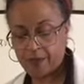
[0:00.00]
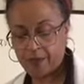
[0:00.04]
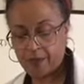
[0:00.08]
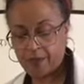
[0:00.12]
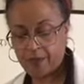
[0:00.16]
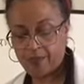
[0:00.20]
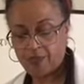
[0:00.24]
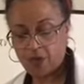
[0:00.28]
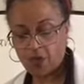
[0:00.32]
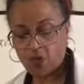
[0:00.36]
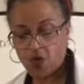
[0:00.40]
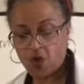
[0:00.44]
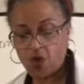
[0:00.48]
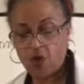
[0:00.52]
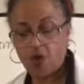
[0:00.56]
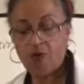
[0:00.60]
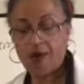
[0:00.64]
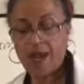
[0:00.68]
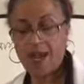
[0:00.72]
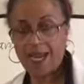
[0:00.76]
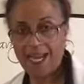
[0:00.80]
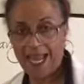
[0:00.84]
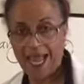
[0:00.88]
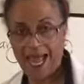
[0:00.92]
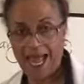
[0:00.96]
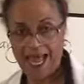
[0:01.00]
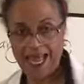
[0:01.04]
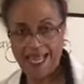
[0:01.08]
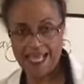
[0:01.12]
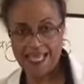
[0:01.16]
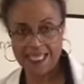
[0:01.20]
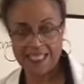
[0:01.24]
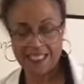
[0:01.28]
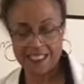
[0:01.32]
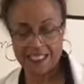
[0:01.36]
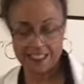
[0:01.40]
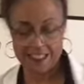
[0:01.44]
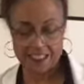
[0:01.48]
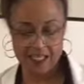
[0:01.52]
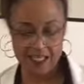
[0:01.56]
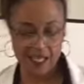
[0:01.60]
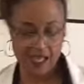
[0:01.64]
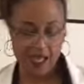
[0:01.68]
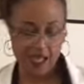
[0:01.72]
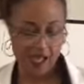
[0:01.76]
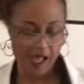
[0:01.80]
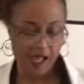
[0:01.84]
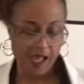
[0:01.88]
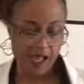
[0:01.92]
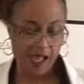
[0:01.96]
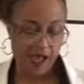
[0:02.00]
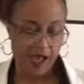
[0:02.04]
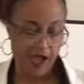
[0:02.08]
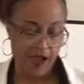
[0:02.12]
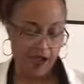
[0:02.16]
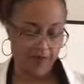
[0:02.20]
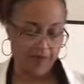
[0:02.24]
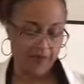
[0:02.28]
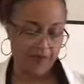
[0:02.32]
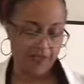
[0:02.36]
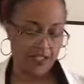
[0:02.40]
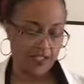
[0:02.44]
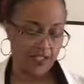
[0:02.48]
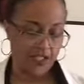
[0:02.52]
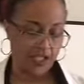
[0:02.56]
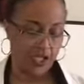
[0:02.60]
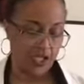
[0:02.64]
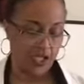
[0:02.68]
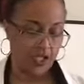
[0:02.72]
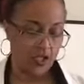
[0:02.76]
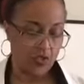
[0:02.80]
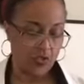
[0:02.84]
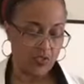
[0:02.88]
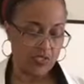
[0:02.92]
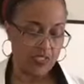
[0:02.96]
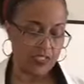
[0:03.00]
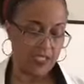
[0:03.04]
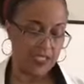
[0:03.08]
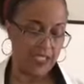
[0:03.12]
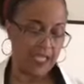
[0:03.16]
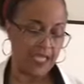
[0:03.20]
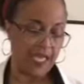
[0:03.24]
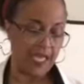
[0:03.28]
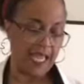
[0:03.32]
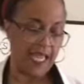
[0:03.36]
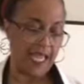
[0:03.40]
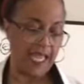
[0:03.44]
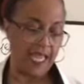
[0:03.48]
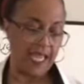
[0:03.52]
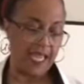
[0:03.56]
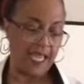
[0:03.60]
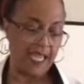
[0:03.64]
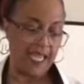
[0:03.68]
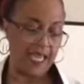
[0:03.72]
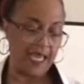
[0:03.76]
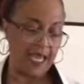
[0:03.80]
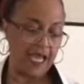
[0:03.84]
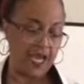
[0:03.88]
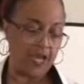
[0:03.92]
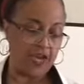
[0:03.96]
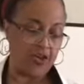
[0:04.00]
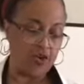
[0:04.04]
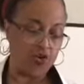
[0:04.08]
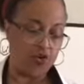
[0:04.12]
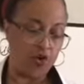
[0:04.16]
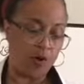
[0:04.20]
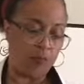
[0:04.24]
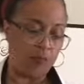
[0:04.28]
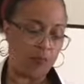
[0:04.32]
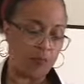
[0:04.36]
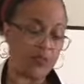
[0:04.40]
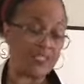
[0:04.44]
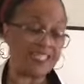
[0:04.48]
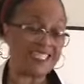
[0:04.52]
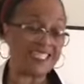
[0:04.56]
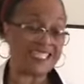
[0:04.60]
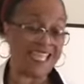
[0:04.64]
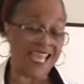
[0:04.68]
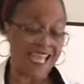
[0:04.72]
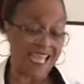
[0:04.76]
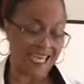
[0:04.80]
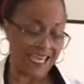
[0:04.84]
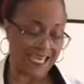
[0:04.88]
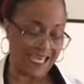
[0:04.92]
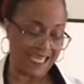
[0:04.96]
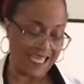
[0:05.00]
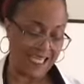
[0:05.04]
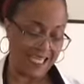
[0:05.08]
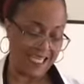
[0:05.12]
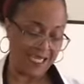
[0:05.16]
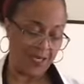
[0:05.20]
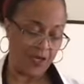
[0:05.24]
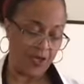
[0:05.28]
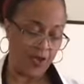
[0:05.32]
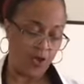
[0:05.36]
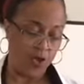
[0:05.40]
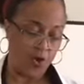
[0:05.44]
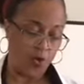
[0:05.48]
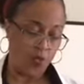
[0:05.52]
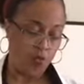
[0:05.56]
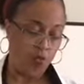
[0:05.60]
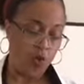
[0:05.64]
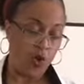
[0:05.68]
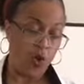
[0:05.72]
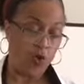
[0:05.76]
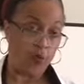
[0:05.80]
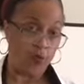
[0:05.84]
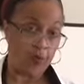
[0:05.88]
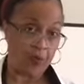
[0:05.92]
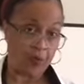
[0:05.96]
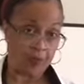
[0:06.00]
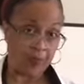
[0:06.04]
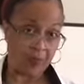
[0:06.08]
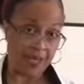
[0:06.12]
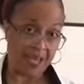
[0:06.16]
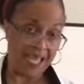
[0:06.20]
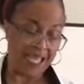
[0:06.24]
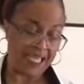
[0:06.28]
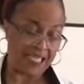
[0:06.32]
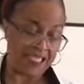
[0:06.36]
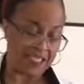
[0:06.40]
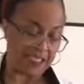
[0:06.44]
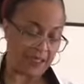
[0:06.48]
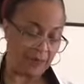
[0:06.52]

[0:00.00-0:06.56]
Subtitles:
the chloride ions of the solution in a normal saline will replace the